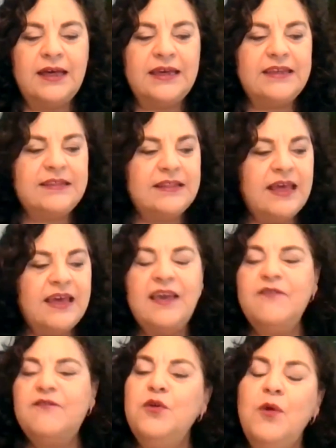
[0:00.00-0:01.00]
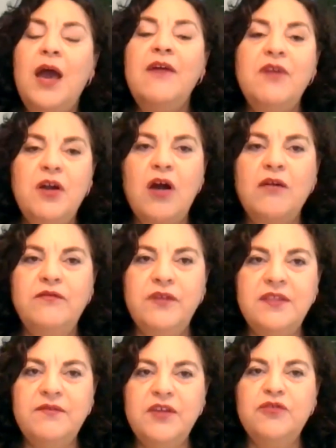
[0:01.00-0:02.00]
It's like if you have a
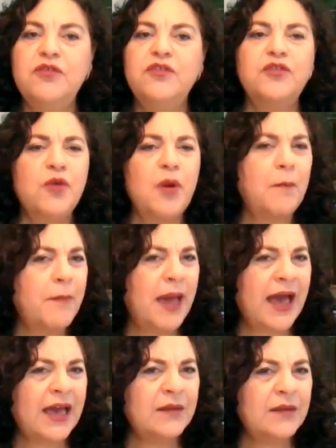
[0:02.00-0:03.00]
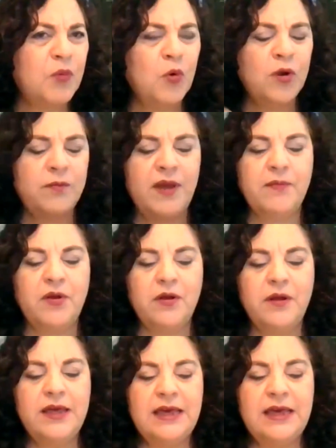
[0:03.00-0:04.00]
conflict of interest, you're a bad board member.
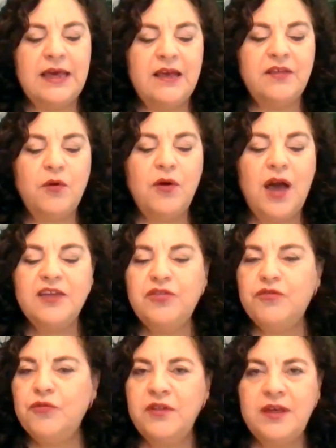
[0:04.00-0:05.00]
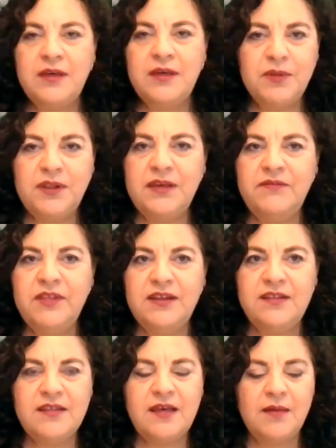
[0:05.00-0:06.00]
So I truly believe that
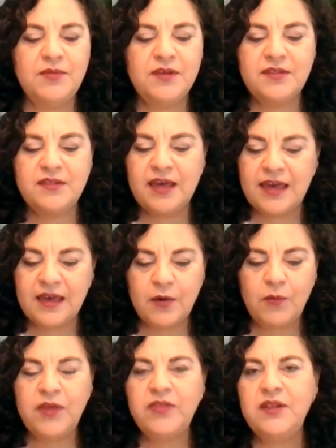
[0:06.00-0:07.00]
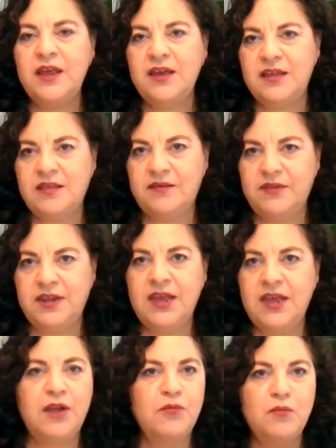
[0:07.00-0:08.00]
it's time to take away the
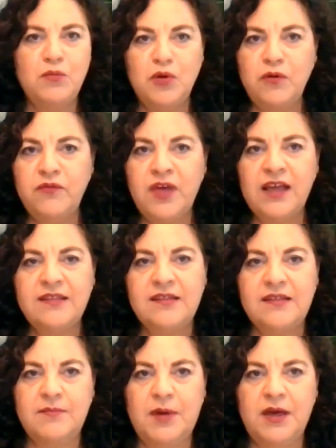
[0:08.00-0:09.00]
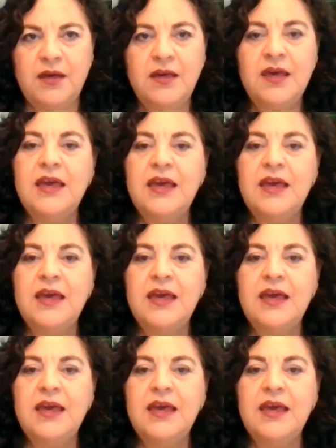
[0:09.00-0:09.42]
negativity and remove that stigma.